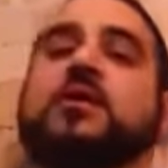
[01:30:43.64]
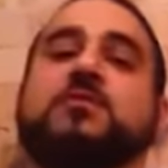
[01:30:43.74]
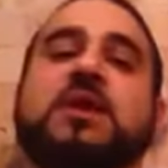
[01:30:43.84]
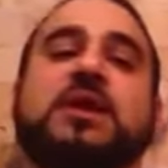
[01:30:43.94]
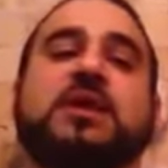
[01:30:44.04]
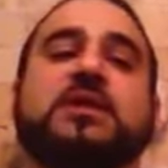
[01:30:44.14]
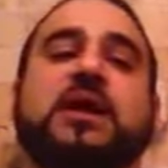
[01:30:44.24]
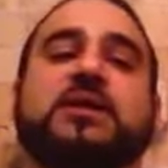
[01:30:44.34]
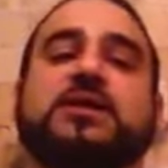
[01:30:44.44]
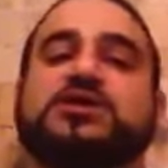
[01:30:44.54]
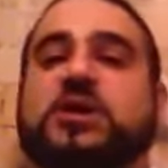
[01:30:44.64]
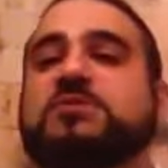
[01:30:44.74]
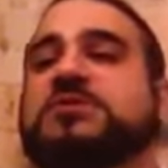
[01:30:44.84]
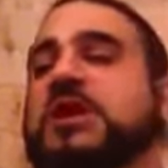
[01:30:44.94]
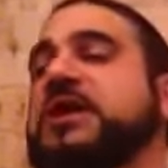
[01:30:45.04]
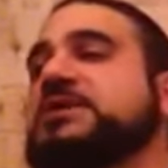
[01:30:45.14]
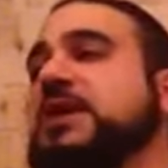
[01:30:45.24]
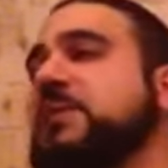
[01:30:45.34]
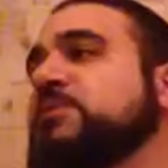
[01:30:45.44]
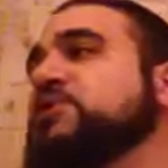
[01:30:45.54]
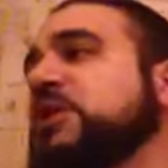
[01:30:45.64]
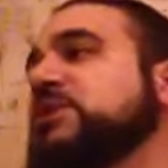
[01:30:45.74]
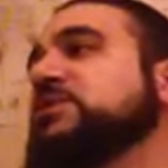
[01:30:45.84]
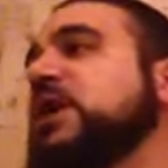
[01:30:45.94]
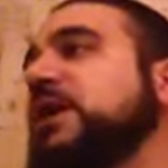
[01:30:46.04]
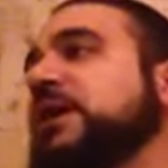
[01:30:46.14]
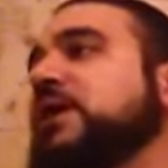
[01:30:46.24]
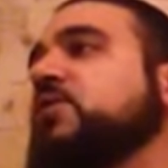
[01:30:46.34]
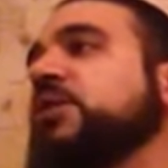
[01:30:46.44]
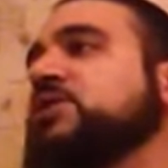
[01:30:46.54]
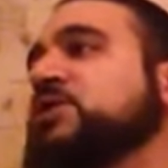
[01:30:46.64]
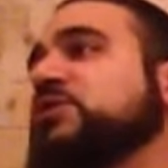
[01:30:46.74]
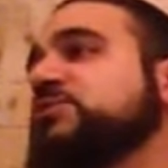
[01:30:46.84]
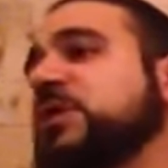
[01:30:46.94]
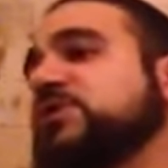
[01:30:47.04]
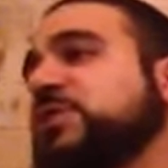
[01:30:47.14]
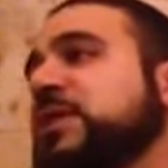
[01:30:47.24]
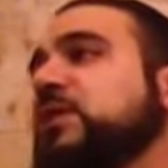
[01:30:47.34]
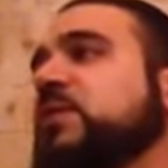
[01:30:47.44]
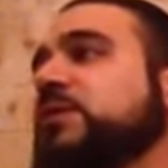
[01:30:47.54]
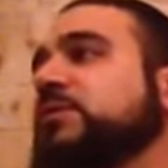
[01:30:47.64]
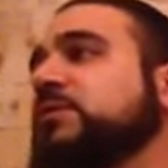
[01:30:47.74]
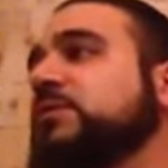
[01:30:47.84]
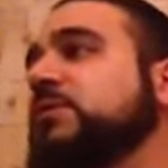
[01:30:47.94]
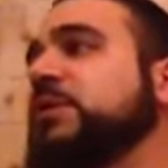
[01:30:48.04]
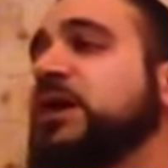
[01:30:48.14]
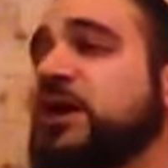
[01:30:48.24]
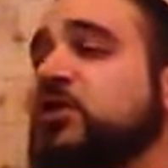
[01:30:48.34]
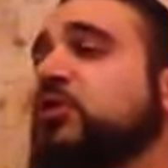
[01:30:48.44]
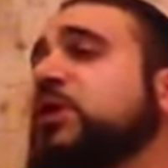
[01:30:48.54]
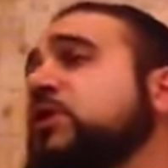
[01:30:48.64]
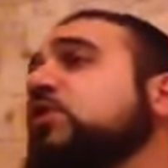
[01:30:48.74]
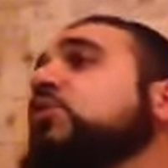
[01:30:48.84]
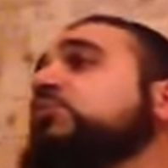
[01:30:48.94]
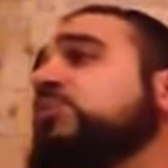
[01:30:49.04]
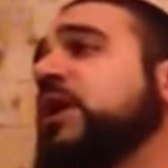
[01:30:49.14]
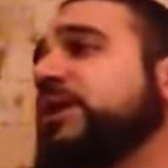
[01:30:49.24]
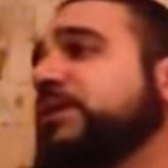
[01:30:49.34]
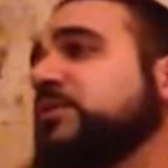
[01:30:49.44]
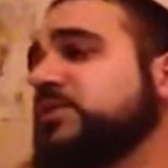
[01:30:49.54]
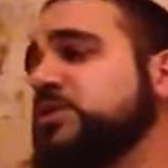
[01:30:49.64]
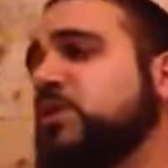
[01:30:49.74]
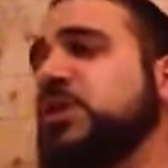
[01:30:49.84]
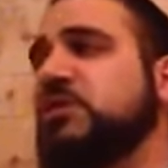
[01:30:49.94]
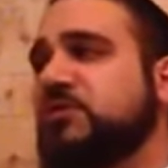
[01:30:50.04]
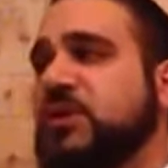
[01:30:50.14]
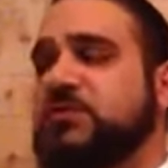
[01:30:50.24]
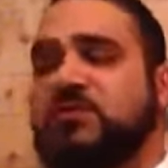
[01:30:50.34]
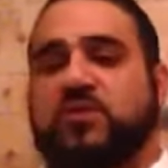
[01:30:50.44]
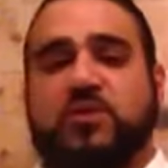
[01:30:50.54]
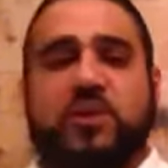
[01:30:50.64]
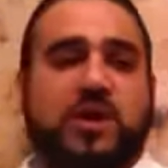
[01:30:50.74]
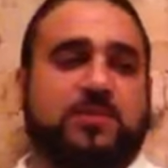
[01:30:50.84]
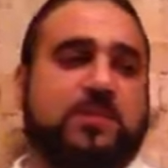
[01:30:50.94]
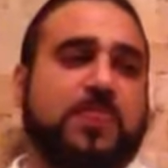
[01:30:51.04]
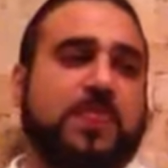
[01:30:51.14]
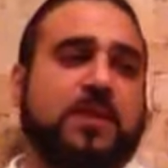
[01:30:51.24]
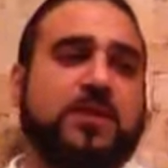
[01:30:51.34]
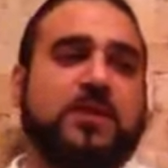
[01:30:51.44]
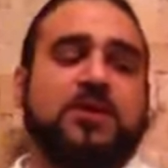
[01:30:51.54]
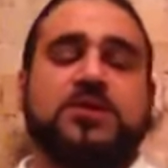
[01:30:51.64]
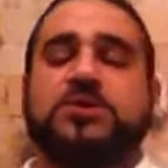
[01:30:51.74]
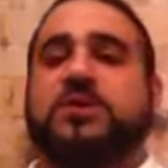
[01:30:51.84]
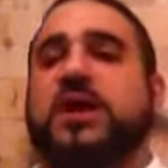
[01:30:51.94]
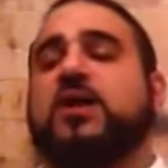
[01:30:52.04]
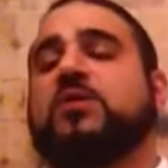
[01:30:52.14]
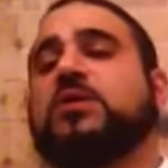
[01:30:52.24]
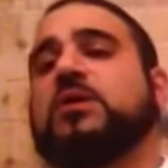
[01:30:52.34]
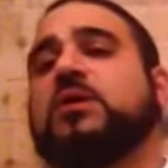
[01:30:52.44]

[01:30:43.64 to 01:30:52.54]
Meaning that Hashem says, I am a jealous God, I don't want to share space with anyone, including your own pride, which we went over right before you came. So now,